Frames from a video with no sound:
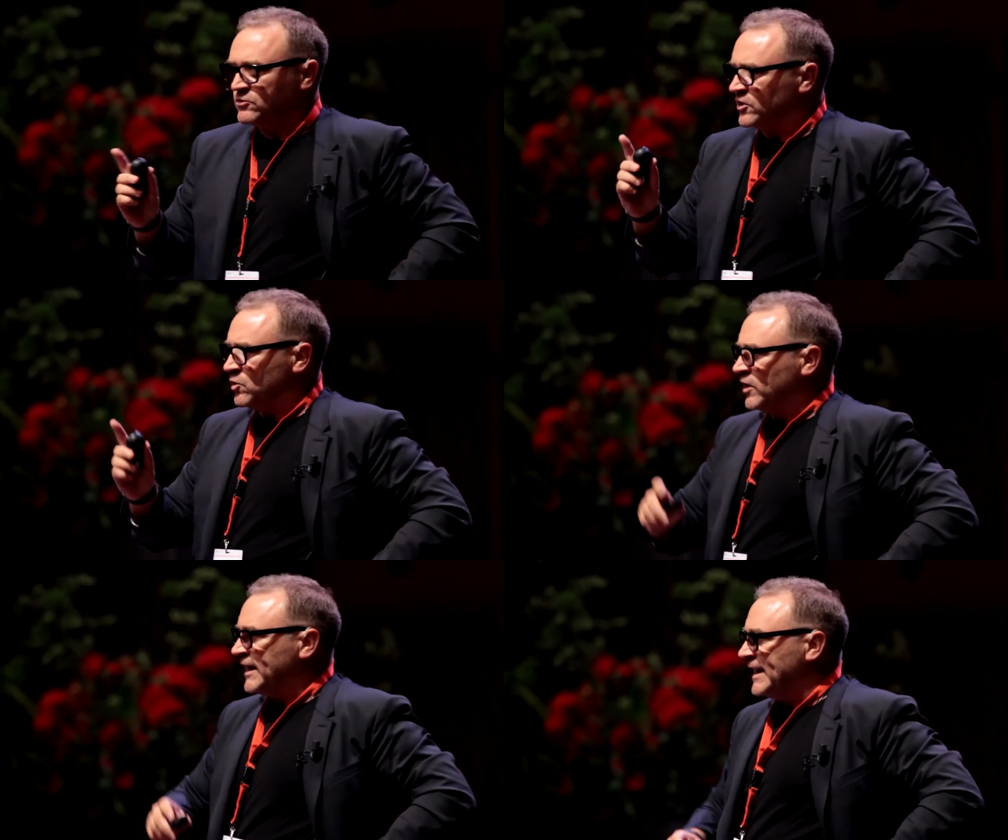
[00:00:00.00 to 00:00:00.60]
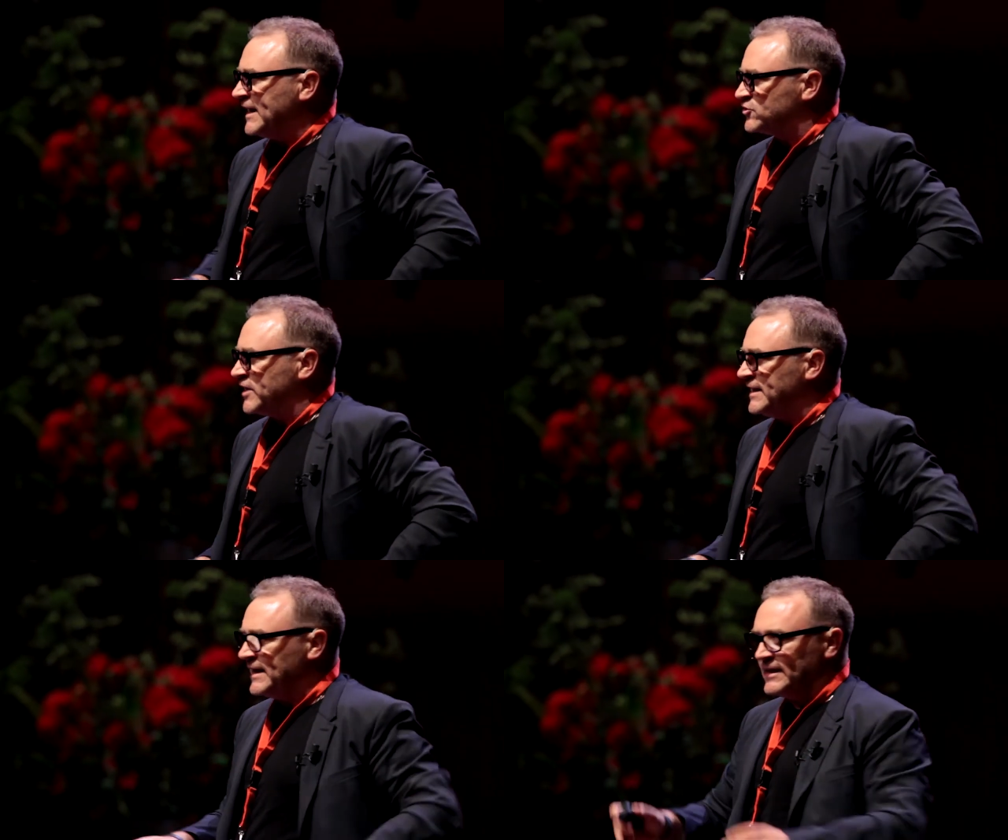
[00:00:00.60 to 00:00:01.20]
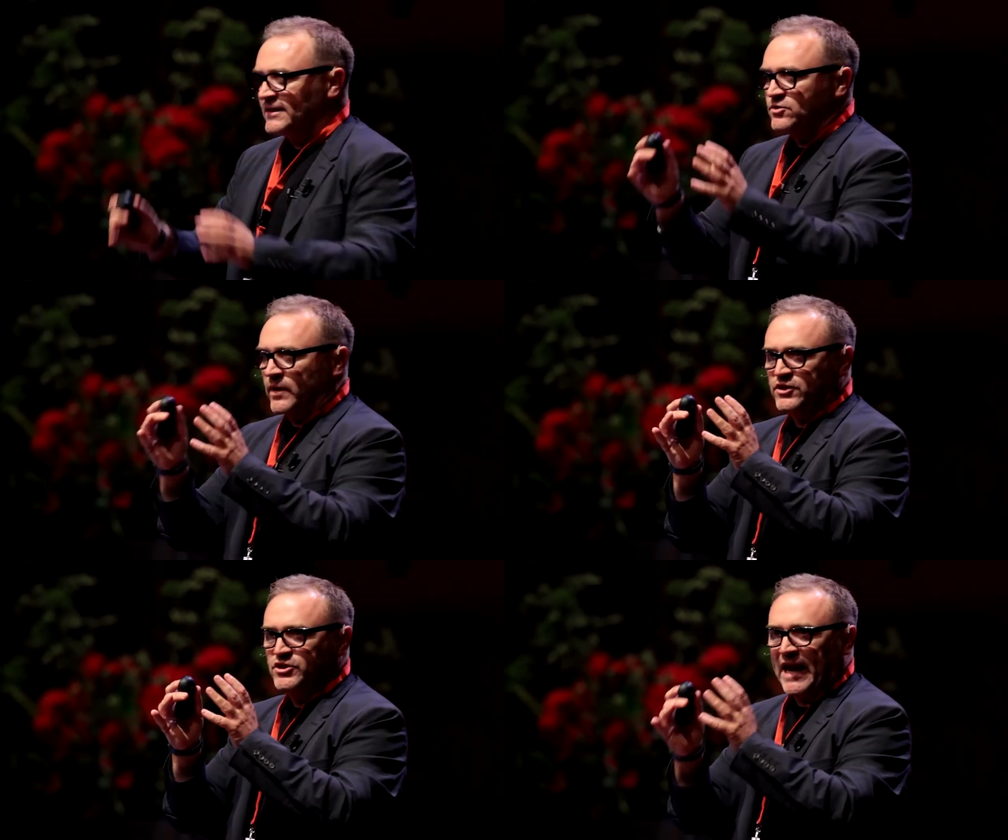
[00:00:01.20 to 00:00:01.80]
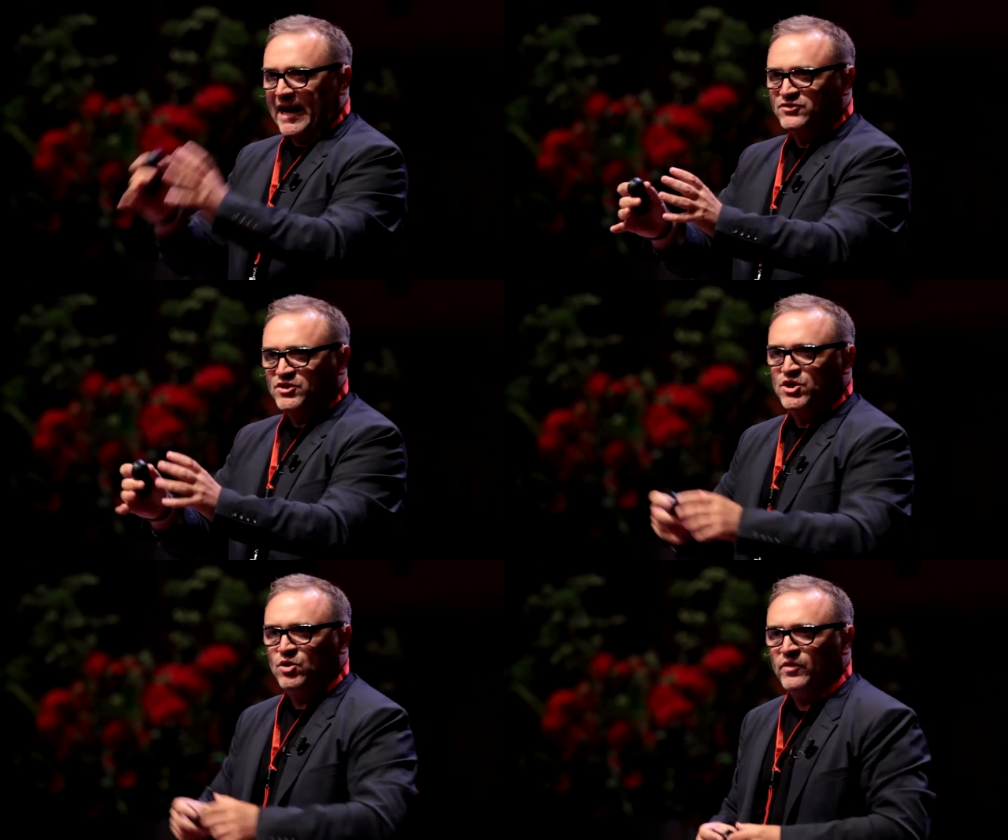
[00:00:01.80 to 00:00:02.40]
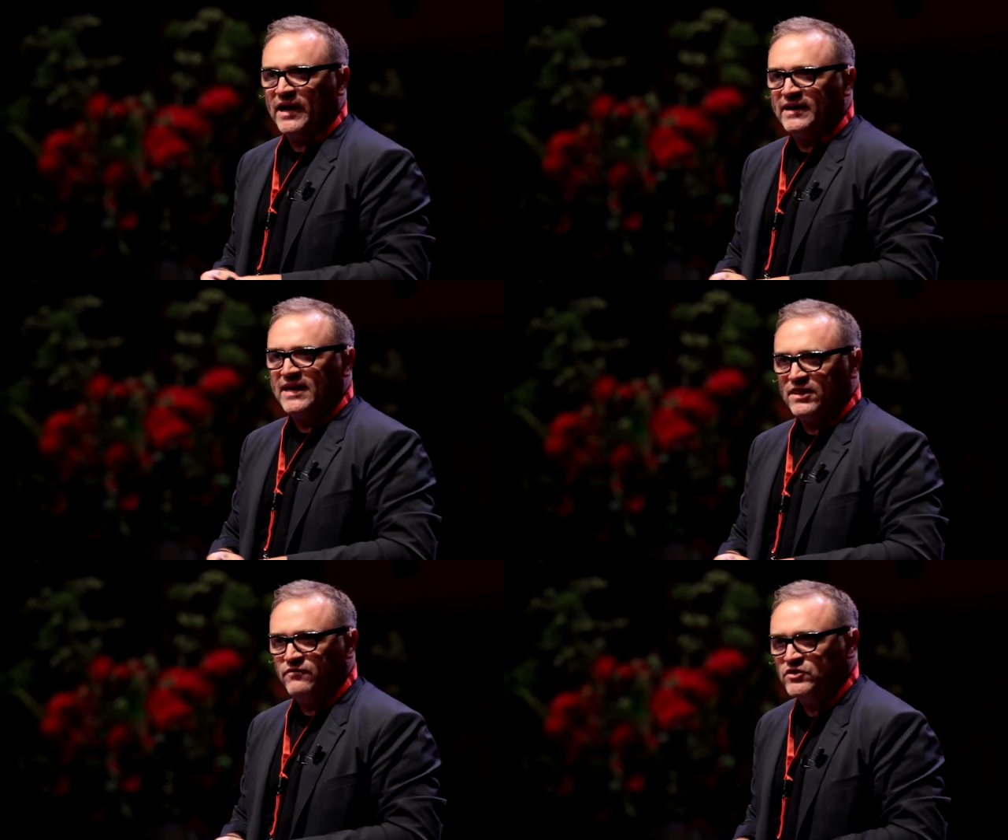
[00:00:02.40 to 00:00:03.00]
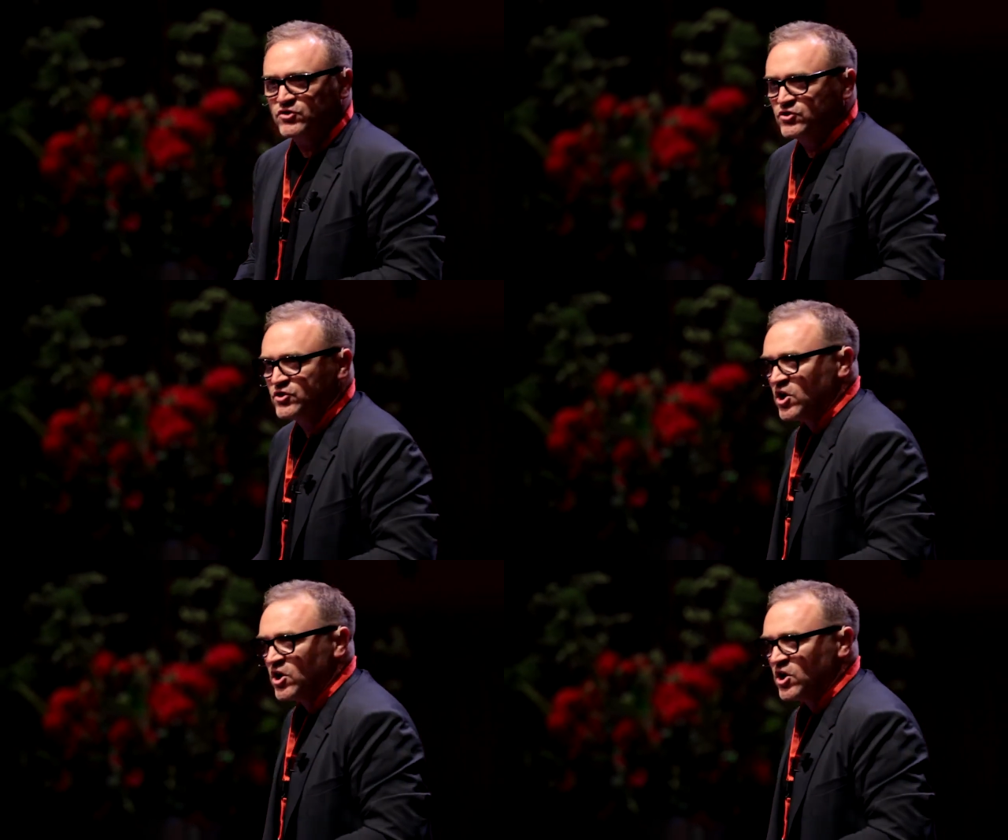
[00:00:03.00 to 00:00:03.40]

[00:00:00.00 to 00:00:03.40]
was only one glitch they needed to actually execute that and get the visitors to